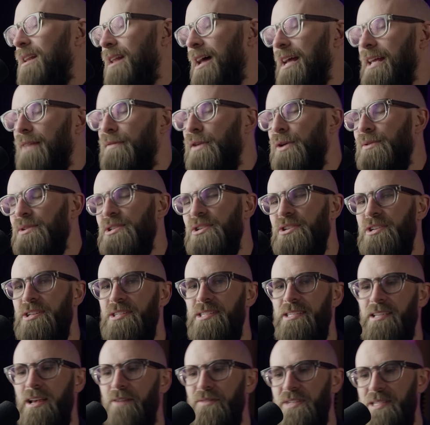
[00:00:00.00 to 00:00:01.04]
Like, if you
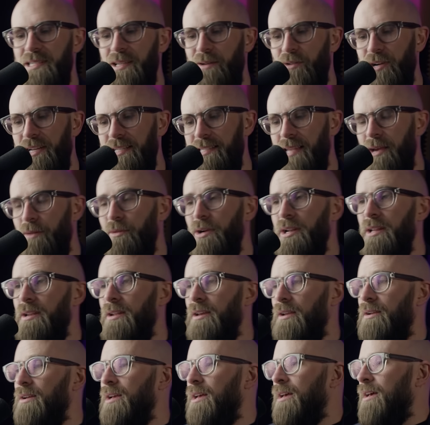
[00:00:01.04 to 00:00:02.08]
introduce yourself to someone, it's like, what do
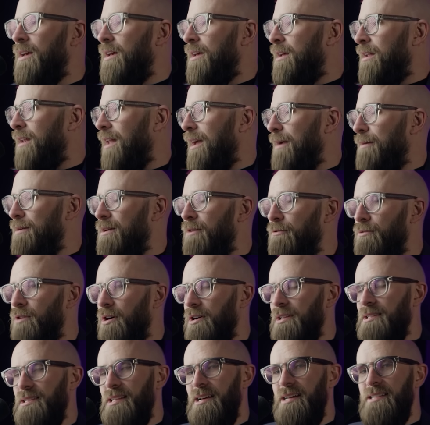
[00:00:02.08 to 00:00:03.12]
you do? Like,
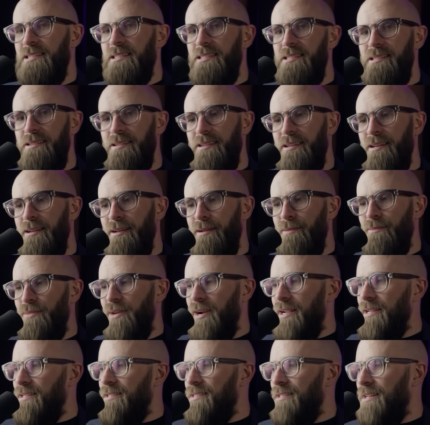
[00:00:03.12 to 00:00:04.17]
rocket scientist,
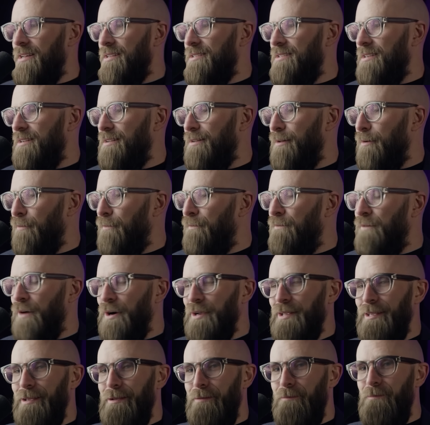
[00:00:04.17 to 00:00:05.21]
brain surgeon,
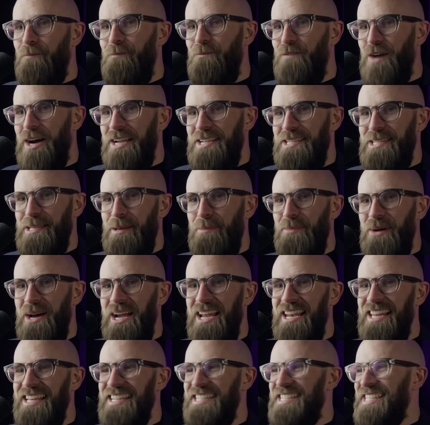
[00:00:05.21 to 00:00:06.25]
fighter
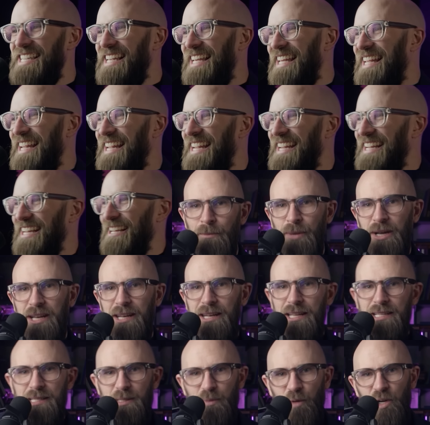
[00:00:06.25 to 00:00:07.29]
pilot. But in
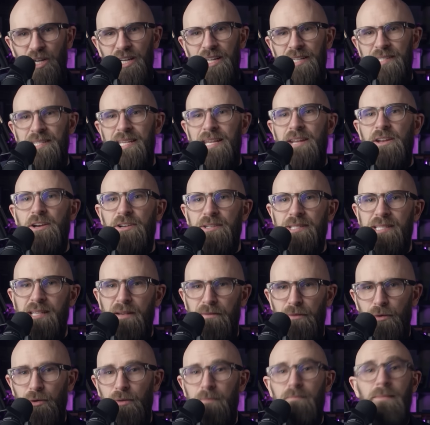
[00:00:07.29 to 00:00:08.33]
his words, he knows
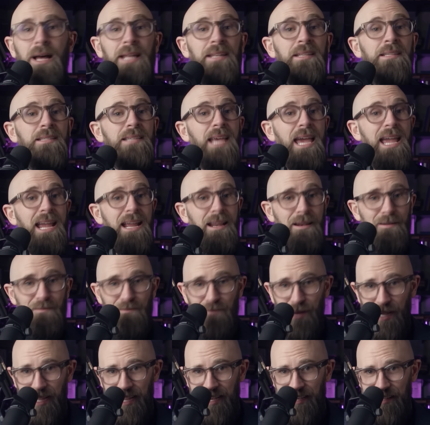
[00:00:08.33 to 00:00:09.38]
several mundane
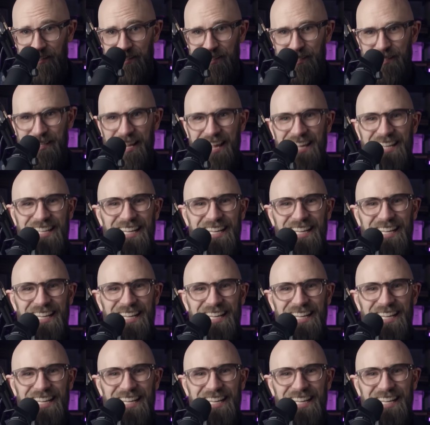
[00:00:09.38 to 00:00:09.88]
pilots.